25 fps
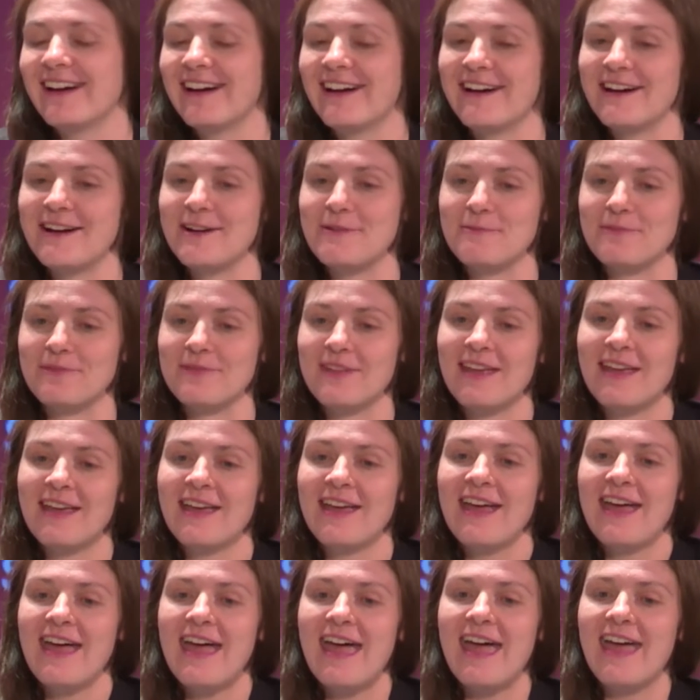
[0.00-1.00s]
Um,
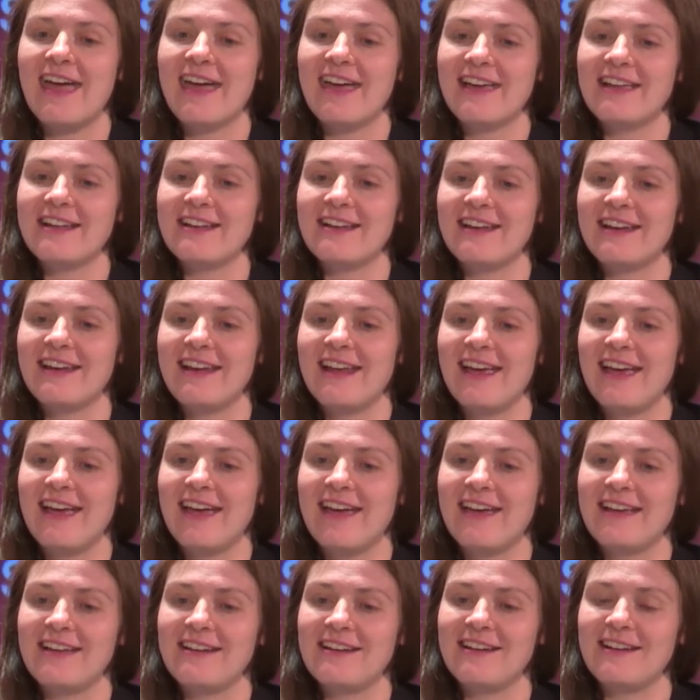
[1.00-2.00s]
and
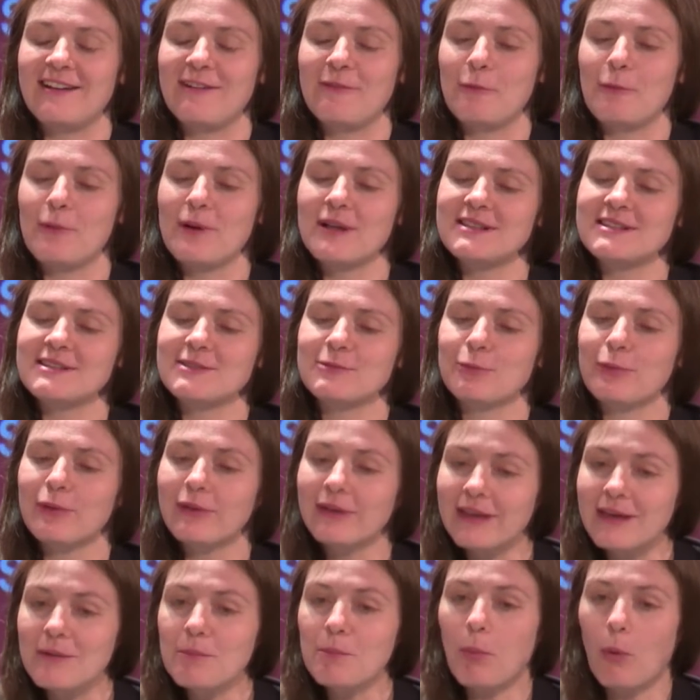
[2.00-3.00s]
and what's
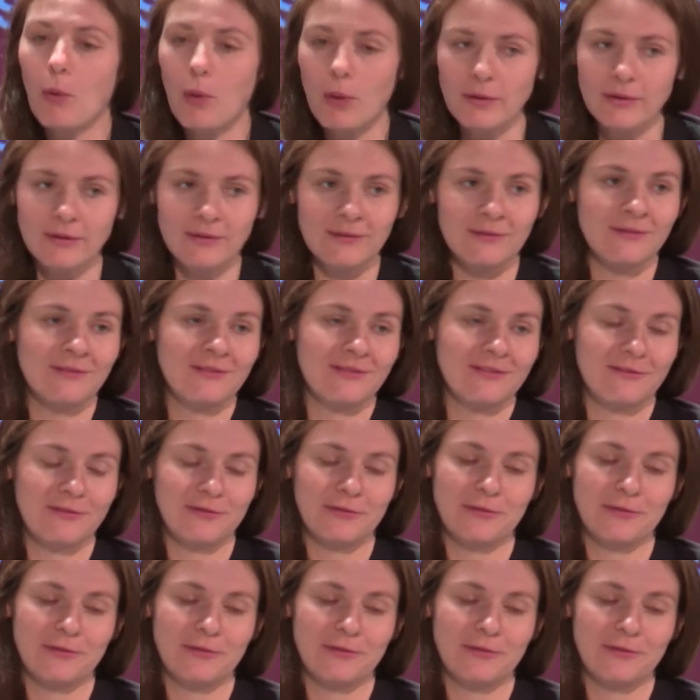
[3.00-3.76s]
really important